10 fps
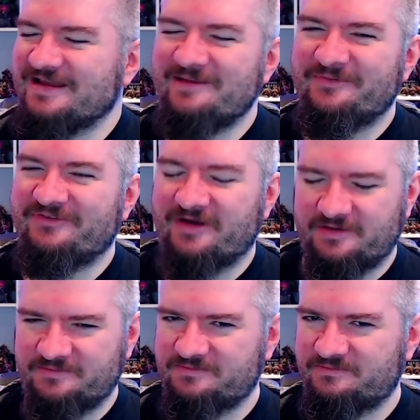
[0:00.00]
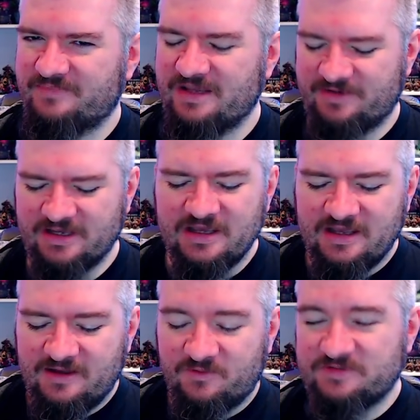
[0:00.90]
it'll be fine, maybe.
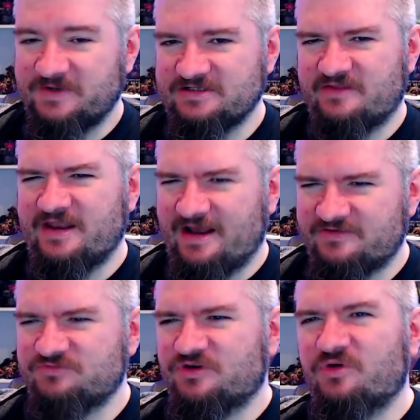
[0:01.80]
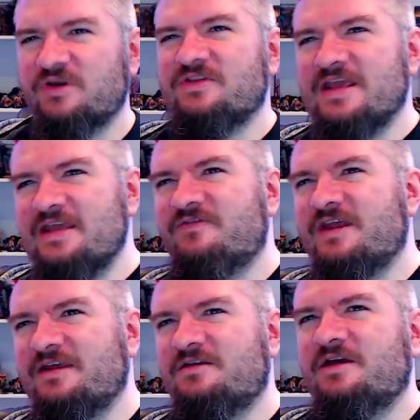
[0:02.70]
Which means I'll then have to record in the
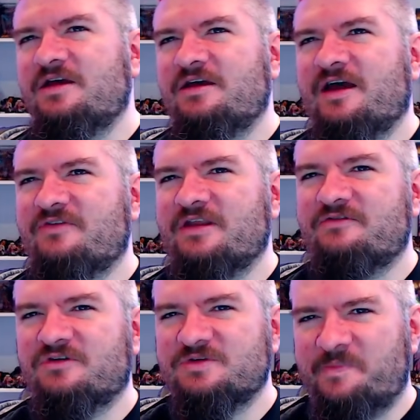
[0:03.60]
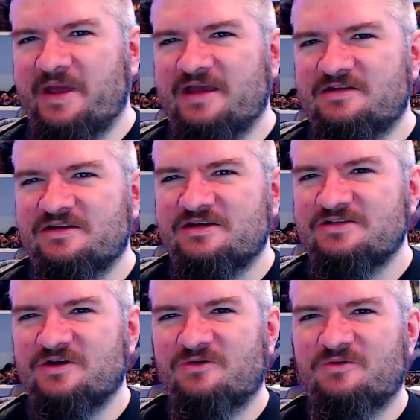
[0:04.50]
evening after they've gone to bed,
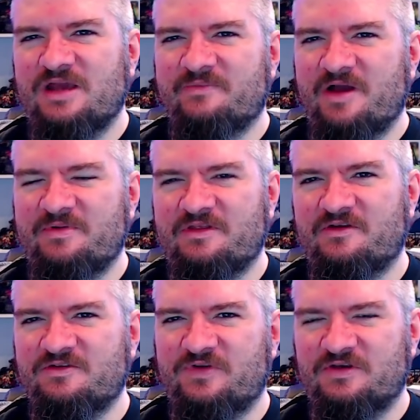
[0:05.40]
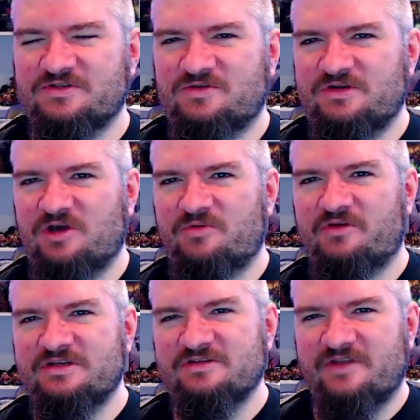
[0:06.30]
so it might be that those videos don't get
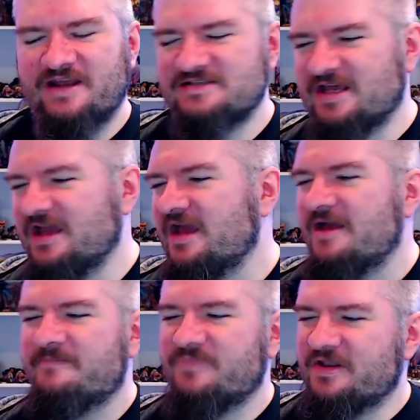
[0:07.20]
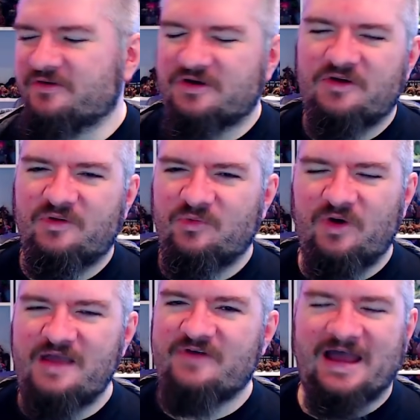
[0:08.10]
uploaded until the next day. Look,
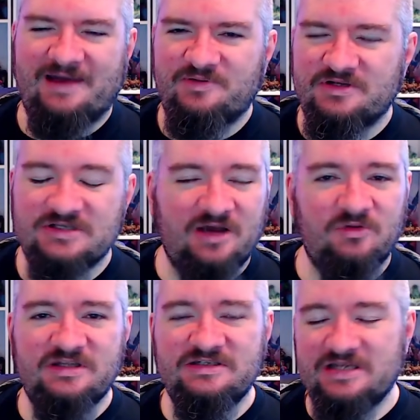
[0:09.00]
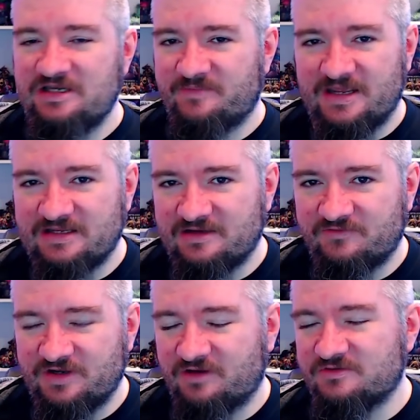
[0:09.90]
whatever happens, I will continue making
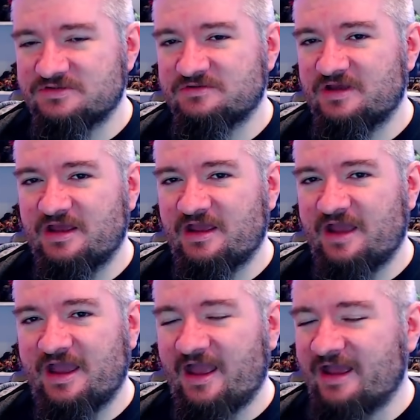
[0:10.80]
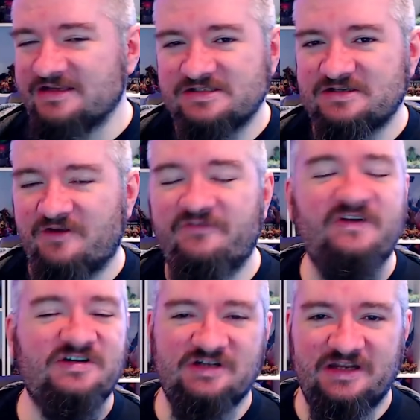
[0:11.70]
videos uh, as
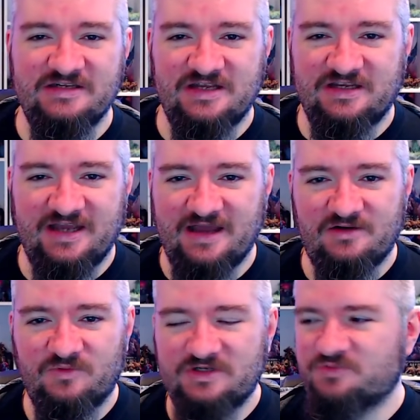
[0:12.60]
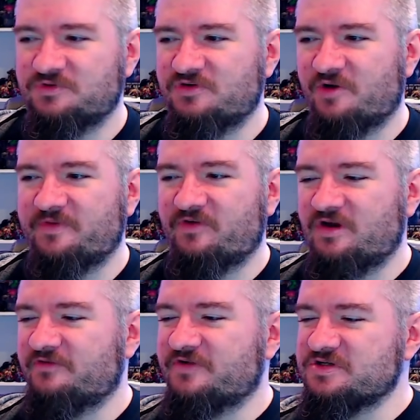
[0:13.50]
efficiently as I can, which will not be
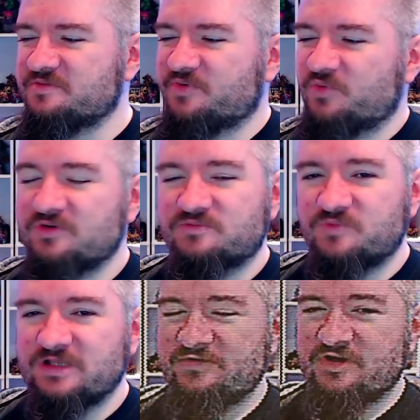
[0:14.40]
very efficient, but we'll we'll give it a